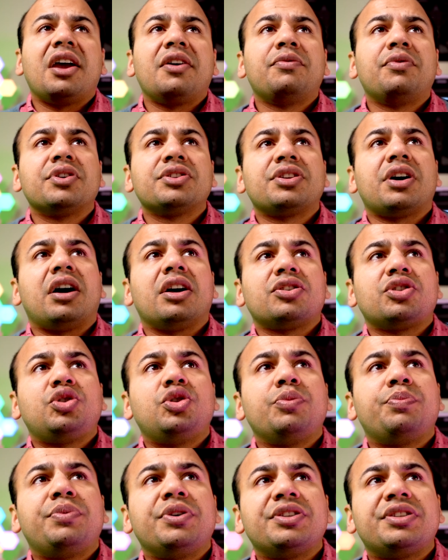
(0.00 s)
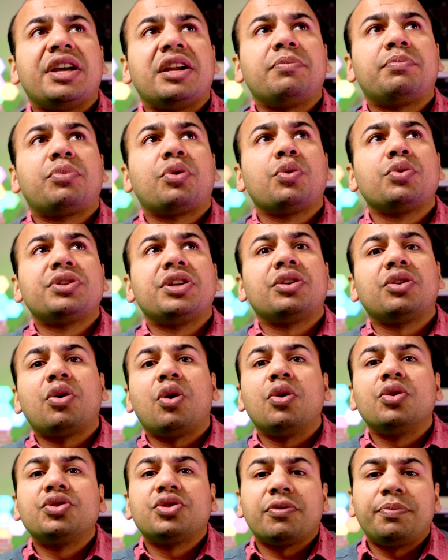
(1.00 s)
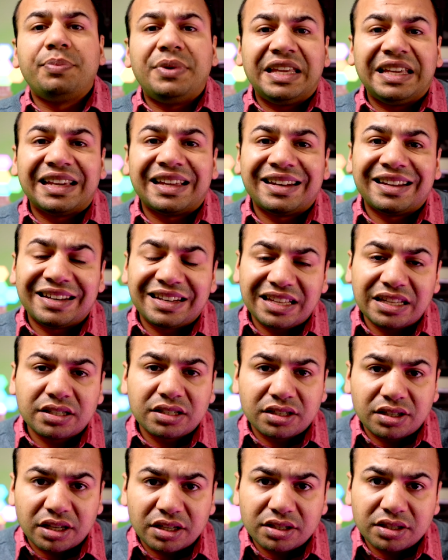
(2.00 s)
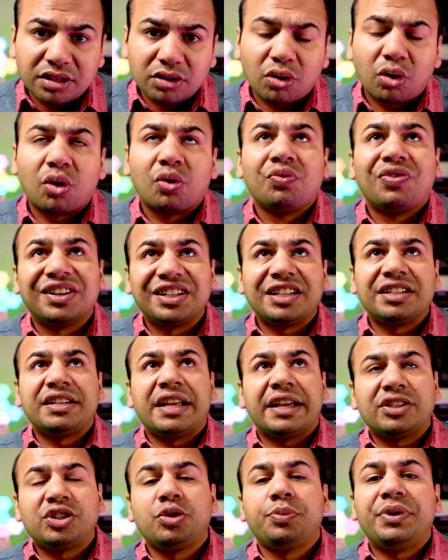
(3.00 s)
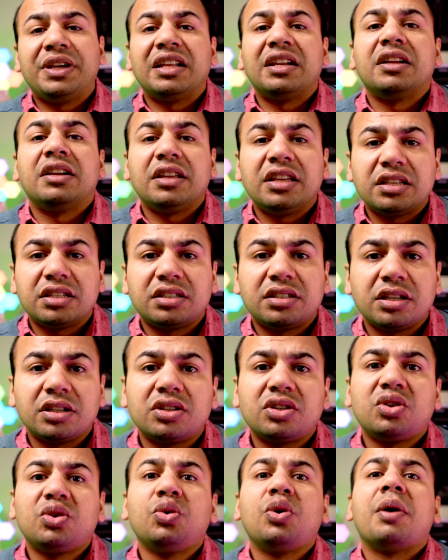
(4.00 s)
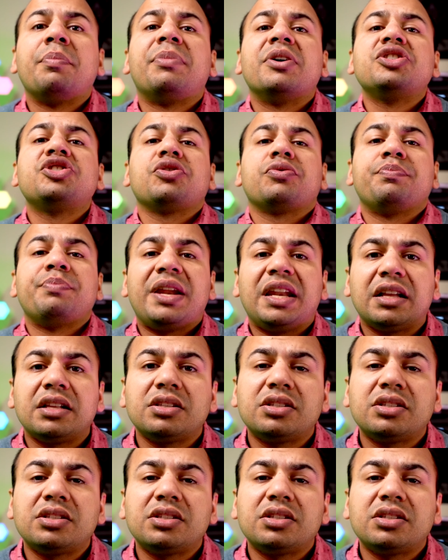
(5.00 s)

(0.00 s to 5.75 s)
I was asked to present pros and cons of being an anesthetist, or what it takes to be an anesthetist, to a bunch of medical